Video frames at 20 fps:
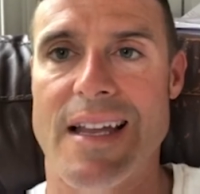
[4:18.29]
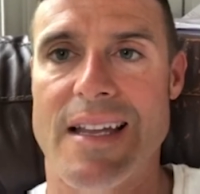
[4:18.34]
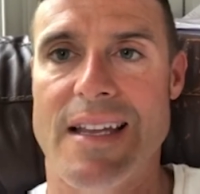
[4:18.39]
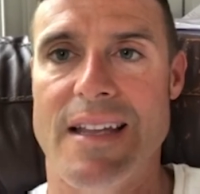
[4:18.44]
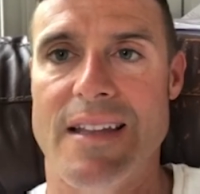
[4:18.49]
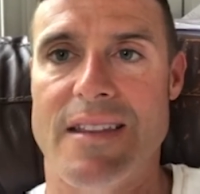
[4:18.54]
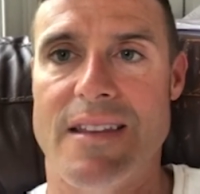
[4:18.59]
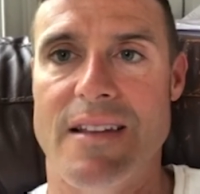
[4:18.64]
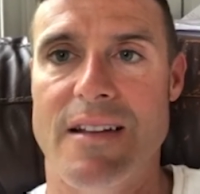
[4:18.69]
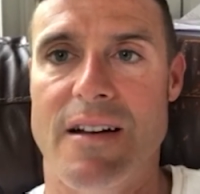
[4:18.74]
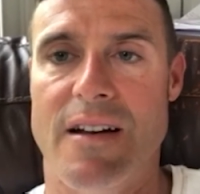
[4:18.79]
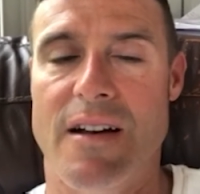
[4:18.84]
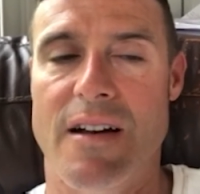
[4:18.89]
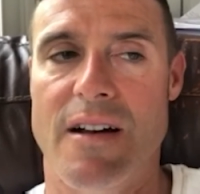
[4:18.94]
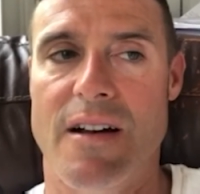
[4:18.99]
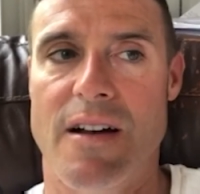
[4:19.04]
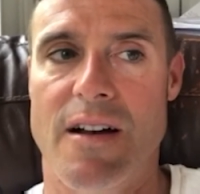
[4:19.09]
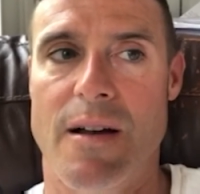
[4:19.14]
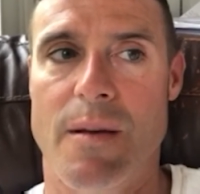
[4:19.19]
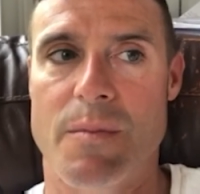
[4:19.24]
get
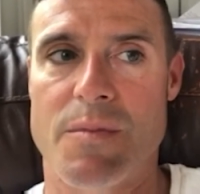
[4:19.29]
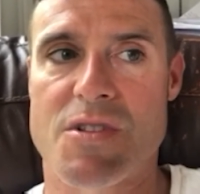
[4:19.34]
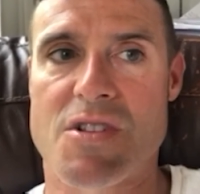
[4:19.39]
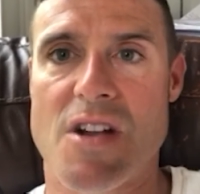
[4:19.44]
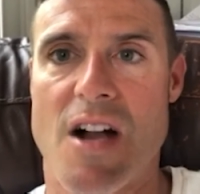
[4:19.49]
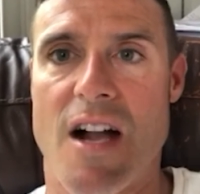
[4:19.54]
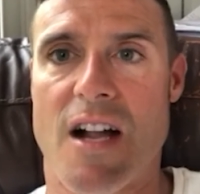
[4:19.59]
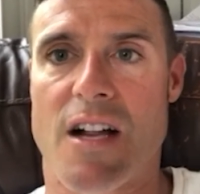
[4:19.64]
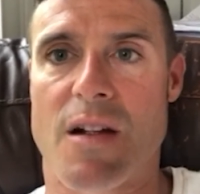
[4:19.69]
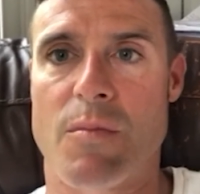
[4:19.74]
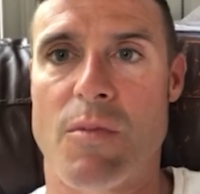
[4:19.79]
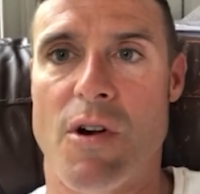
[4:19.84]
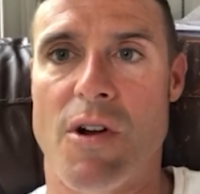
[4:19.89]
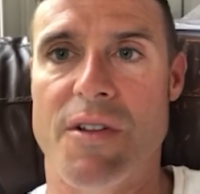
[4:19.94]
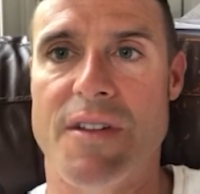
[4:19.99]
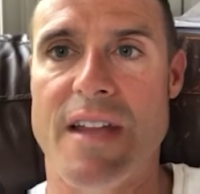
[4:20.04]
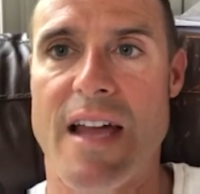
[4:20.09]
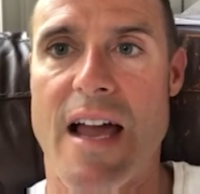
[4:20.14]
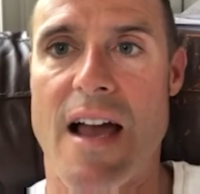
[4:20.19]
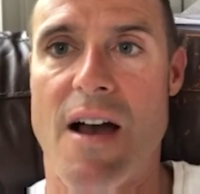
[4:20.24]
the um, soccer
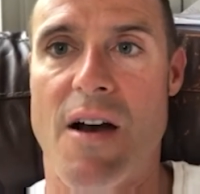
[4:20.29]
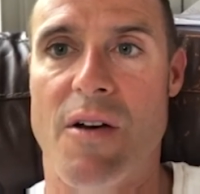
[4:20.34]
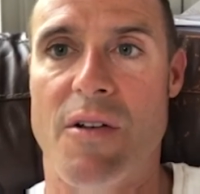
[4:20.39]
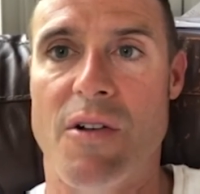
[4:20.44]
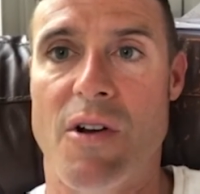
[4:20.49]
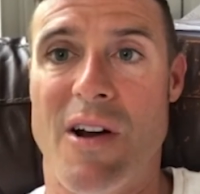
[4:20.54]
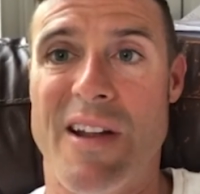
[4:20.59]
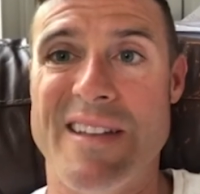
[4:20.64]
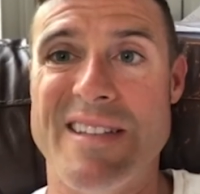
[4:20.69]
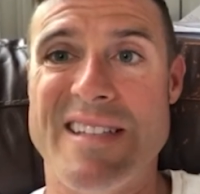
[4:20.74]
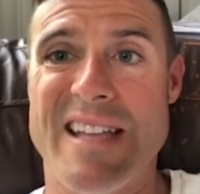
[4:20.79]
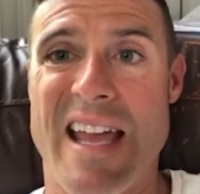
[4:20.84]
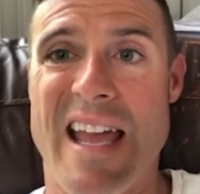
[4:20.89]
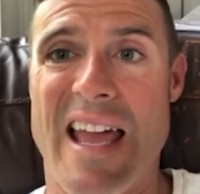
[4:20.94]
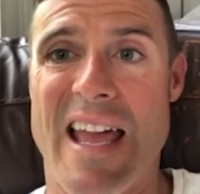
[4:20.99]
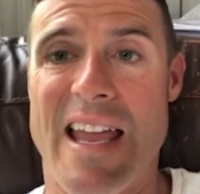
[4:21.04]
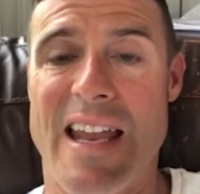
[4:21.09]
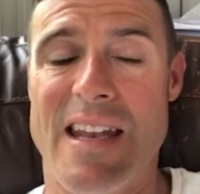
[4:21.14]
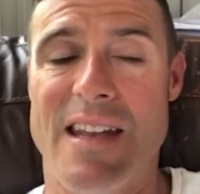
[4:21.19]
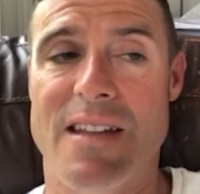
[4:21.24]
ball down on
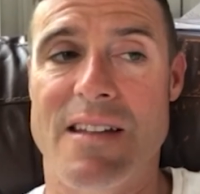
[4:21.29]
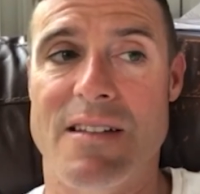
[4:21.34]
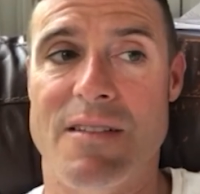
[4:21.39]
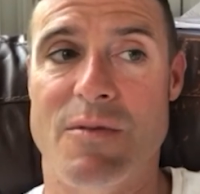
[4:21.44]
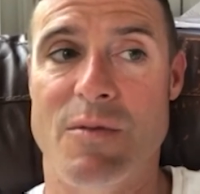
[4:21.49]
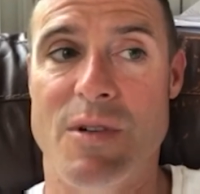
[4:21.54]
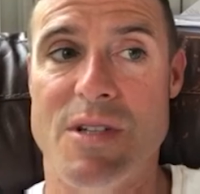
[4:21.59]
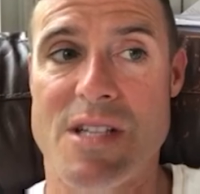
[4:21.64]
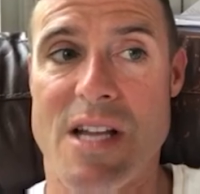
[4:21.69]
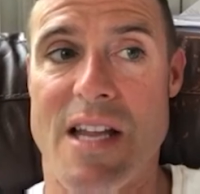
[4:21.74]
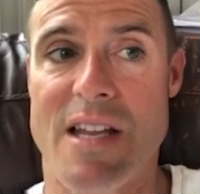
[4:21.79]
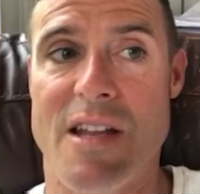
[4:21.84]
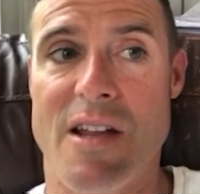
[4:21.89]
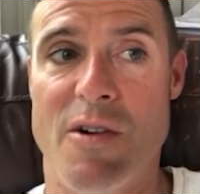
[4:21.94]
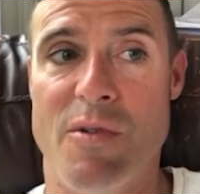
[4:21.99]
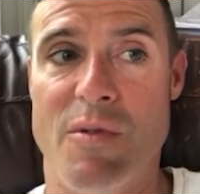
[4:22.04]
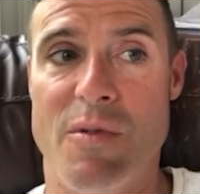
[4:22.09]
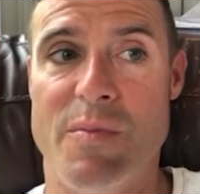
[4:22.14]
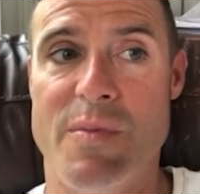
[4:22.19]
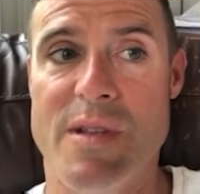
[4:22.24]
ten, which I
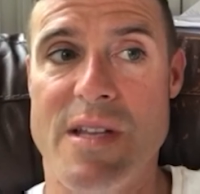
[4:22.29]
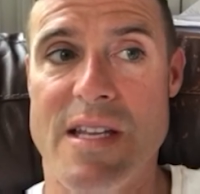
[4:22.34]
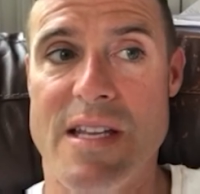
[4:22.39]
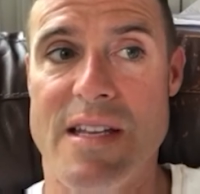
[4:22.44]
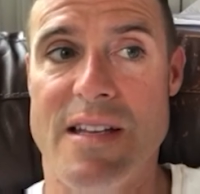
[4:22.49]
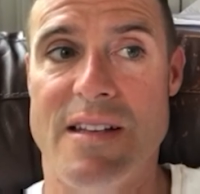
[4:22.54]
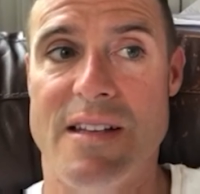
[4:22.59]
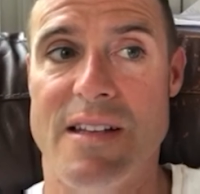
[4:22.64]
know would be